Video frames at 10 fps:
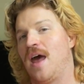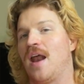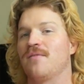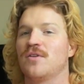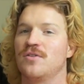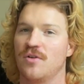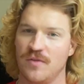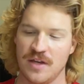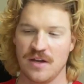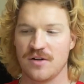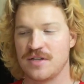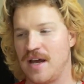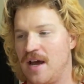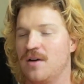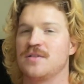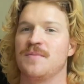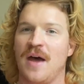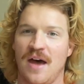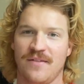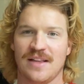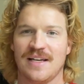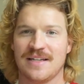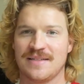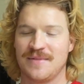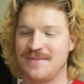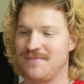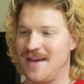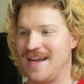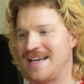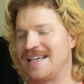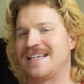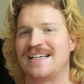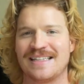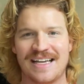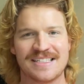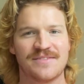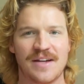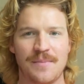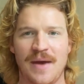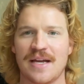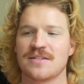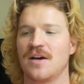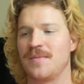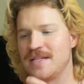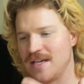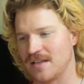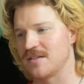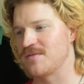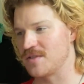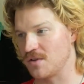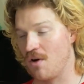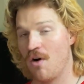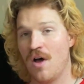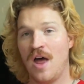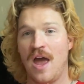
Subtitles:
And I've learned over the years how to have it make less of an impact on me, take less of a toll.